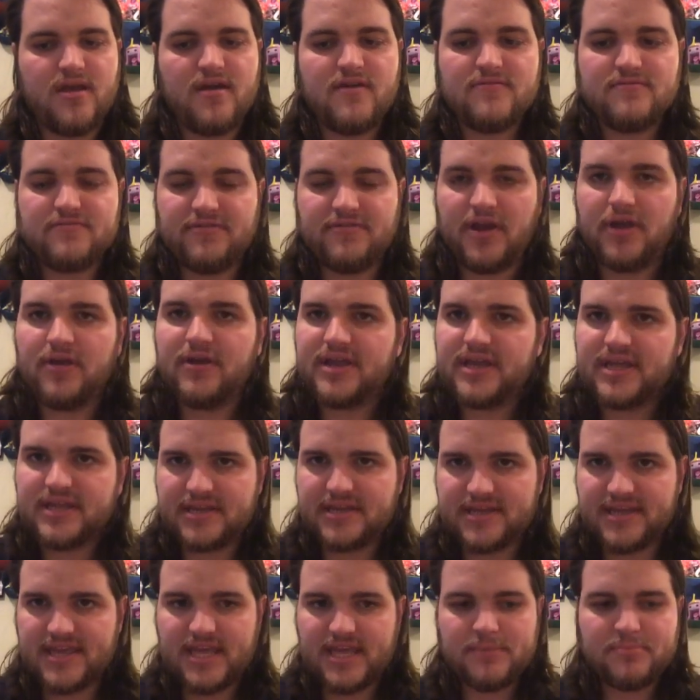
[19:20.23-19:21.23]
in
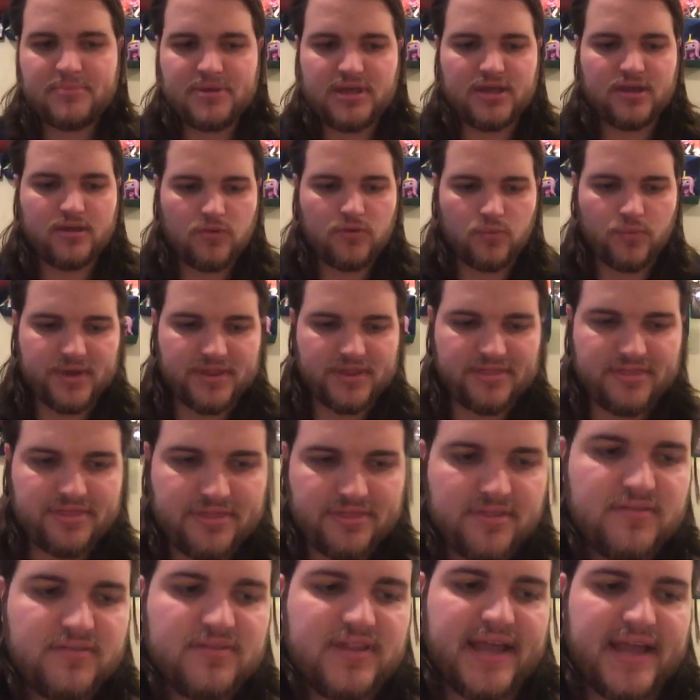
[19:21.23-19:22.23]
keeping with
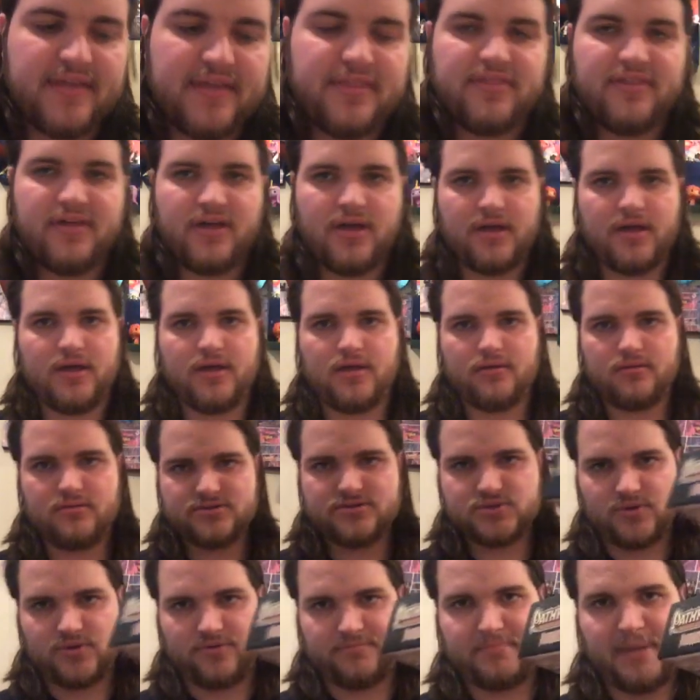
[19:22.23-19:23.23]
like the
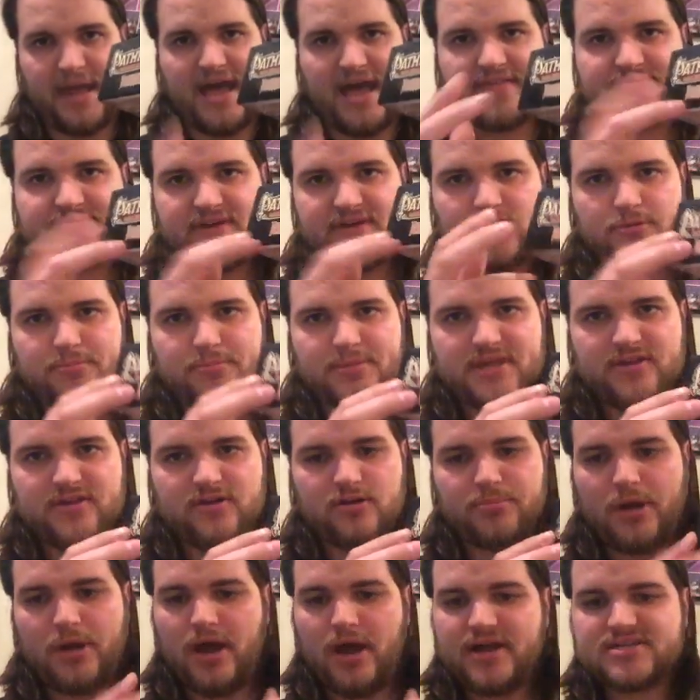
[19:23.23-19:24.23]
sort of Pathfinder beginner
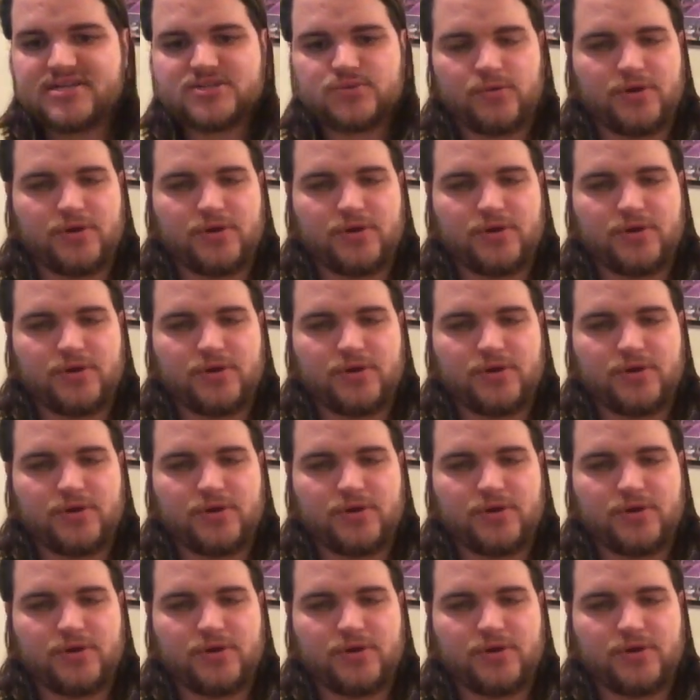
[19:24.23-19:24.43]
box,